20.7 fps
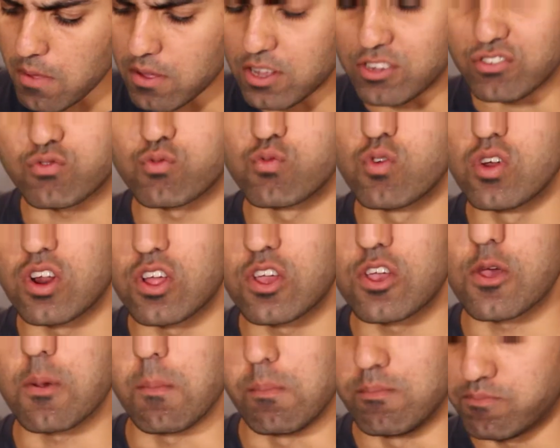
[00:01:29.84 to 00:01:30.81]
That's really
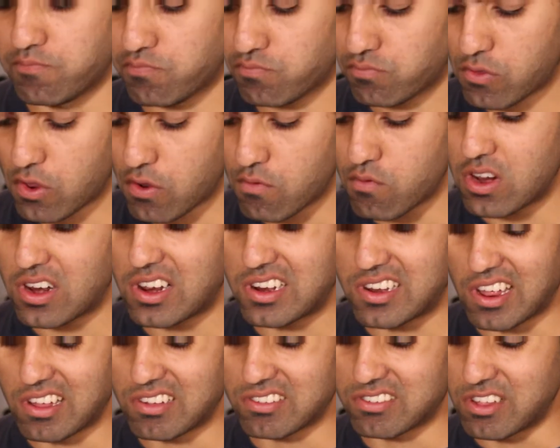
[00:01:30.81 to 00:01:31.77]
good, really
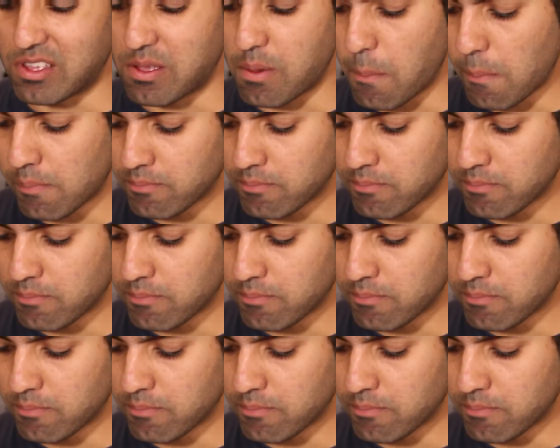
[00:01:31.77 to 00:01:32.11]
tasty.